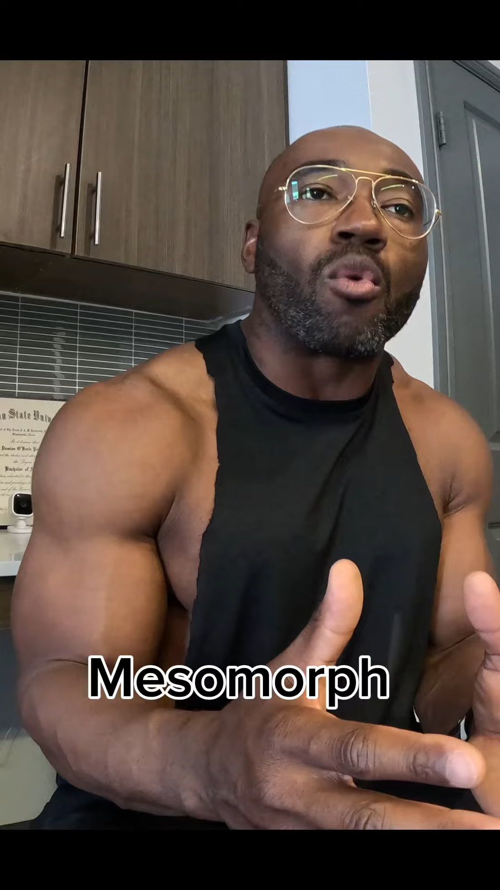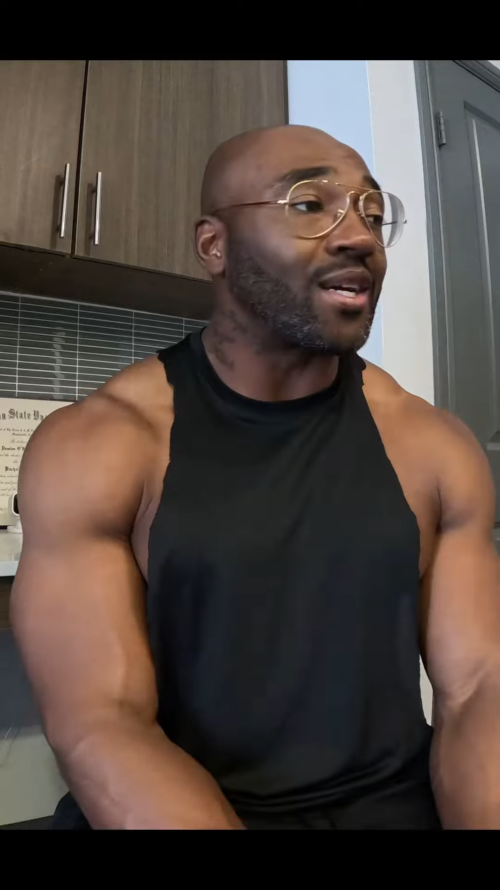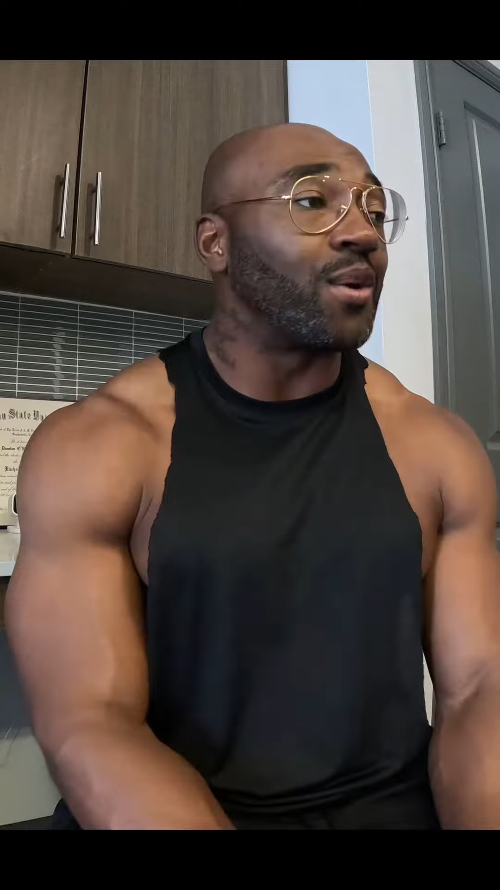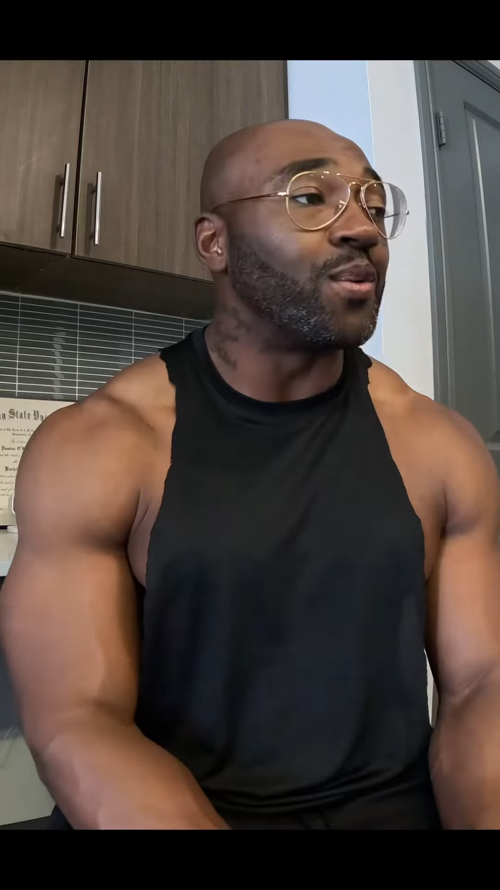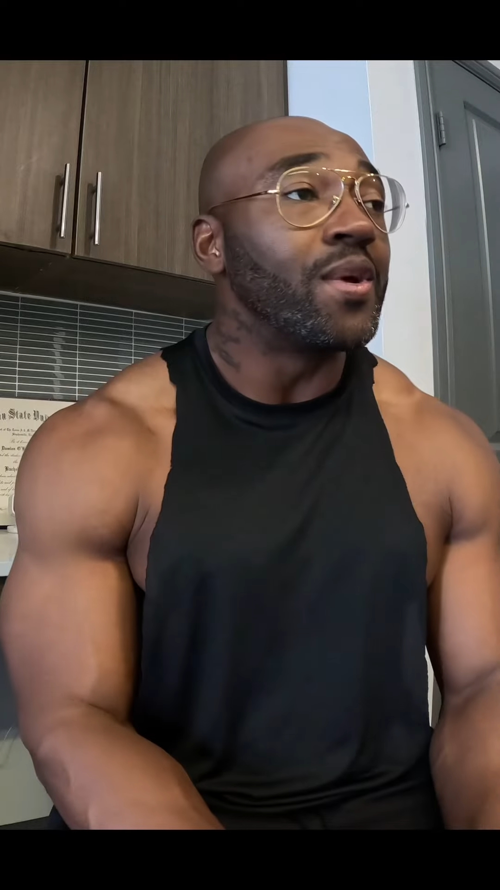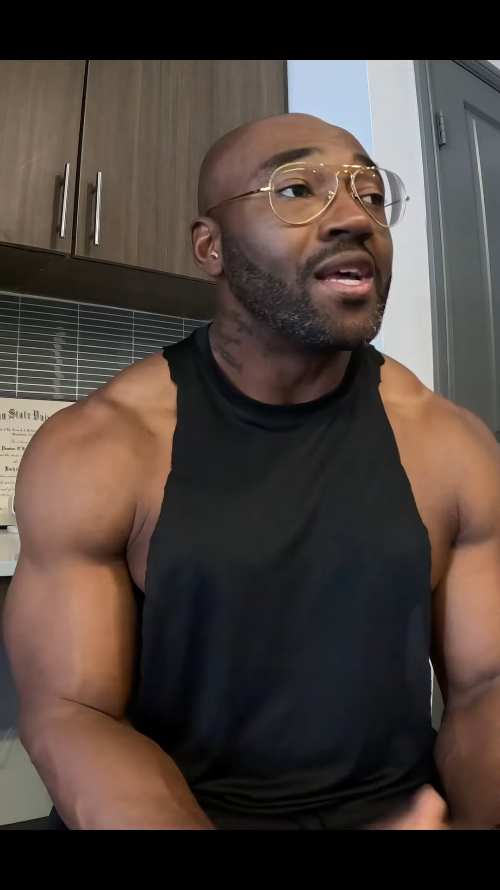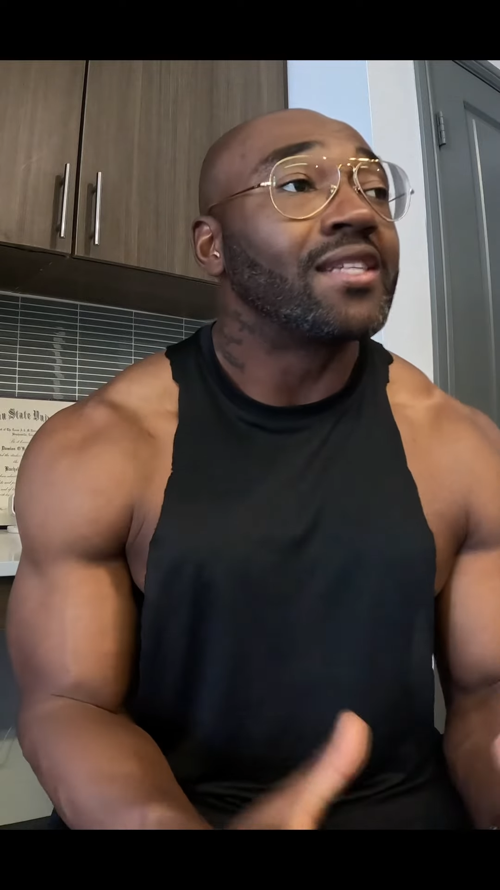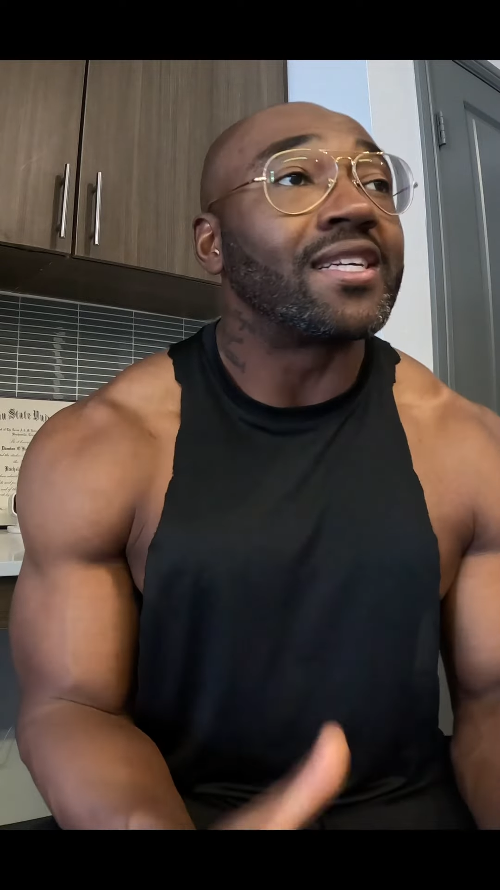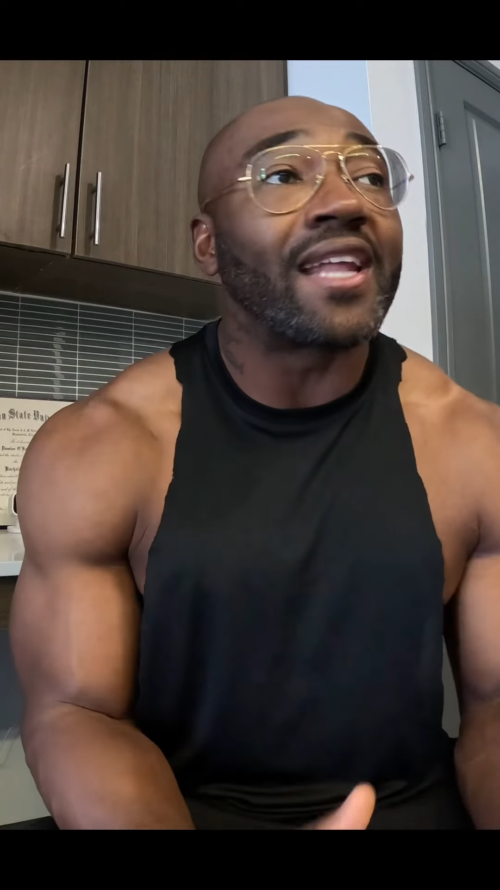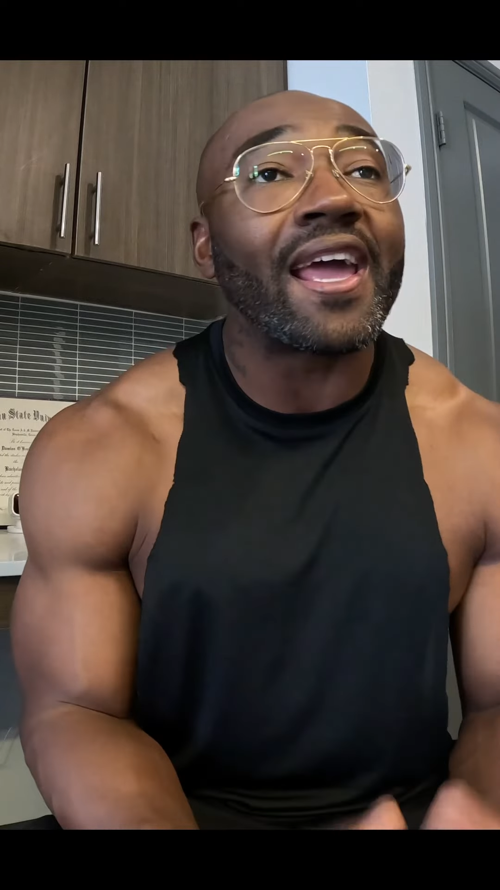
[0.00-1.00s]
So
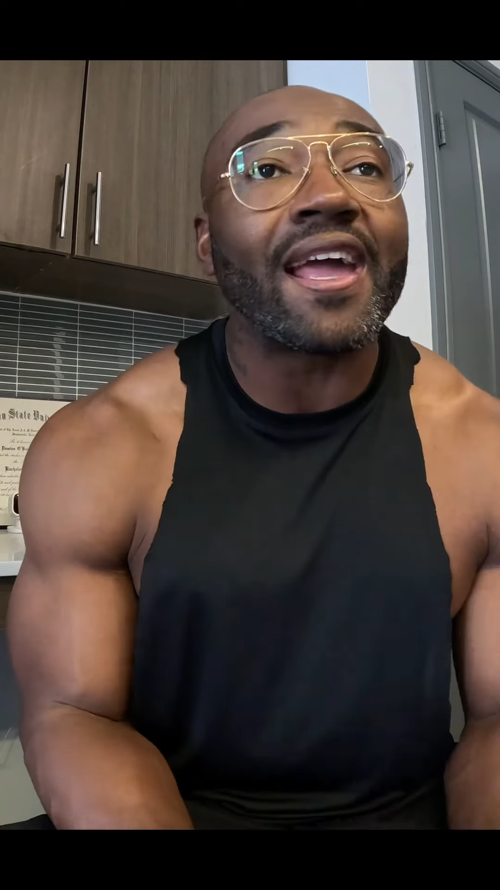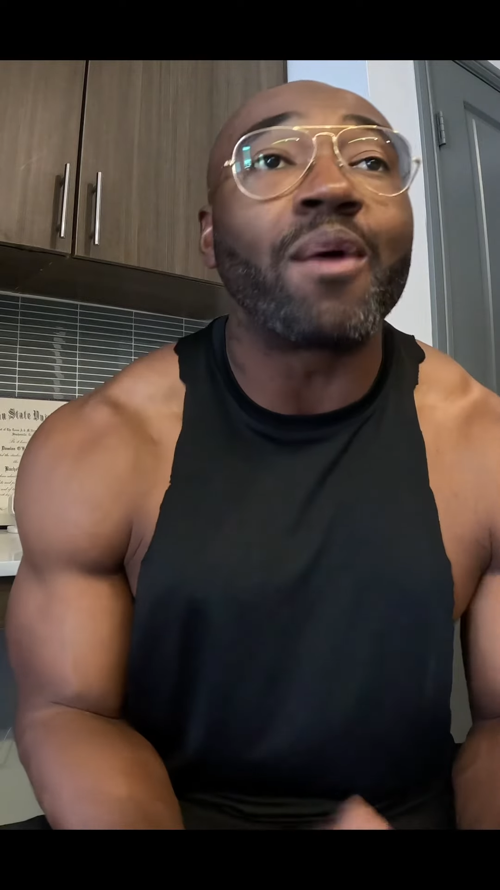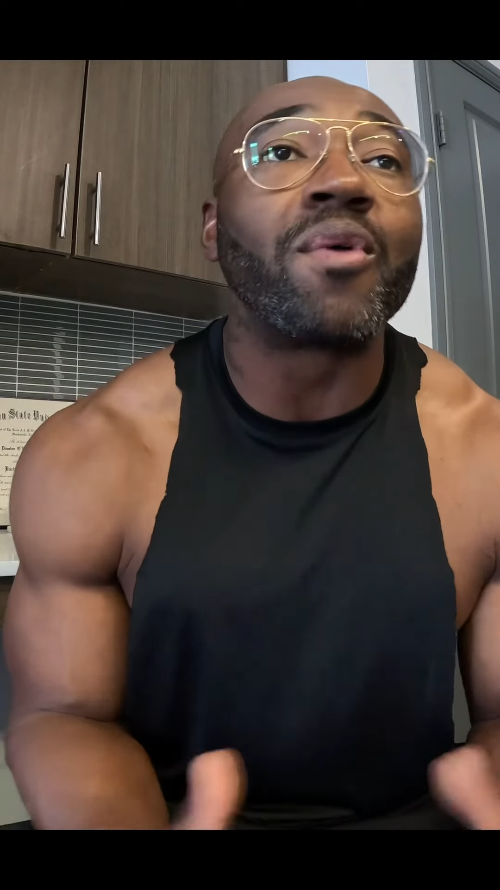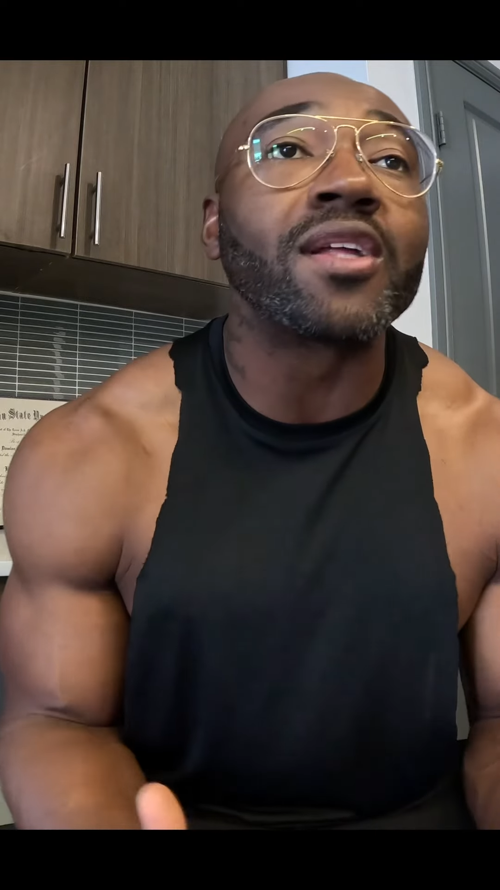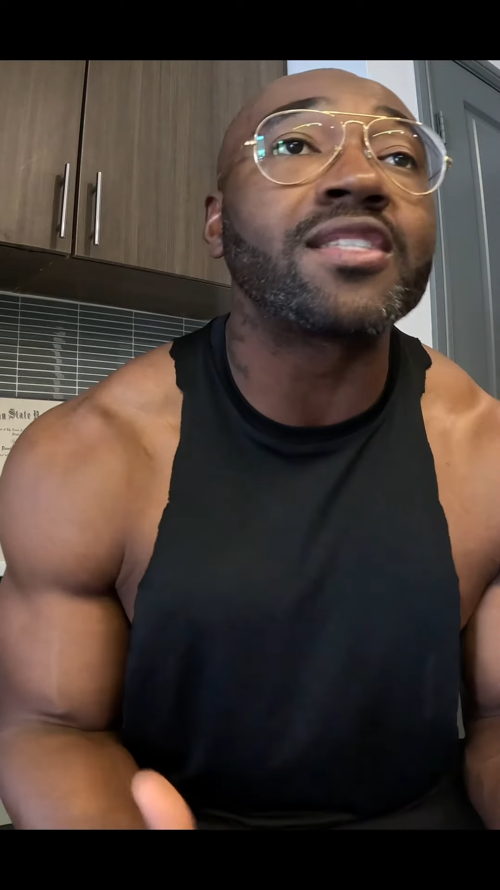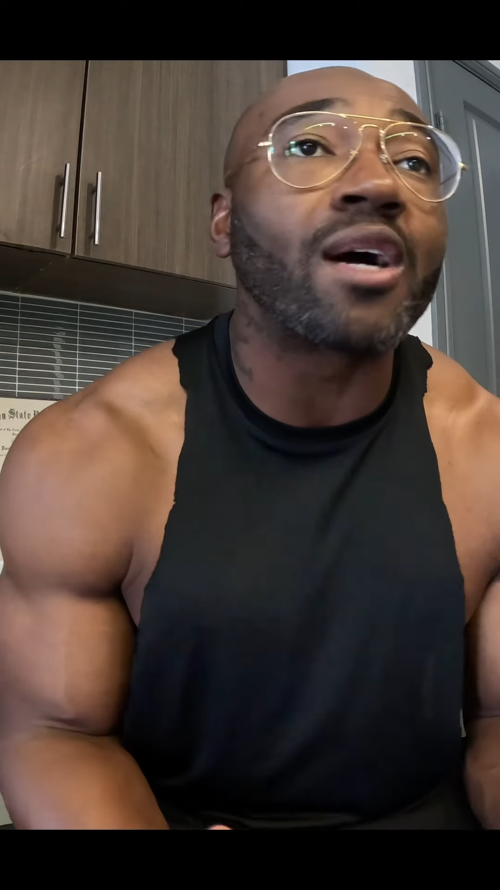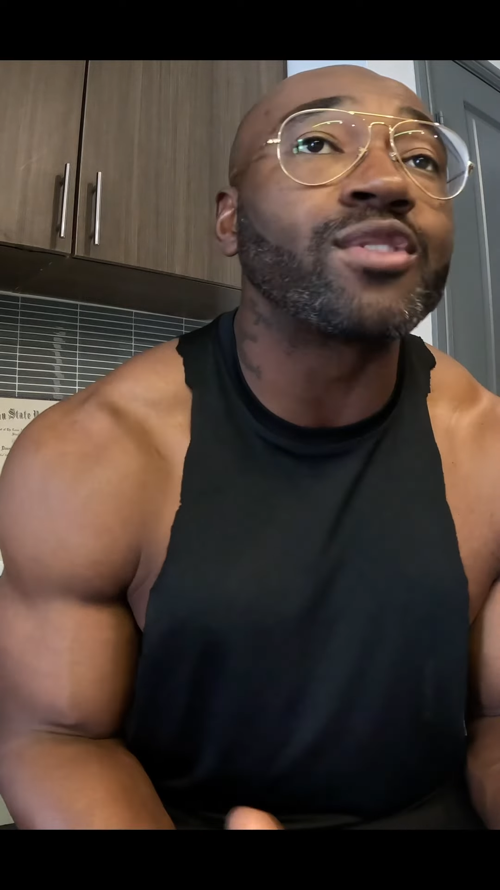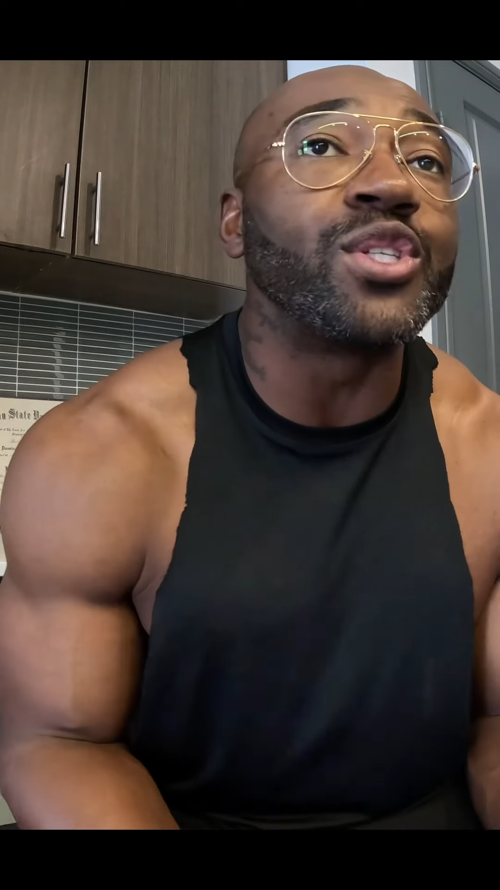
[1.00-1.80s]
today I want to talk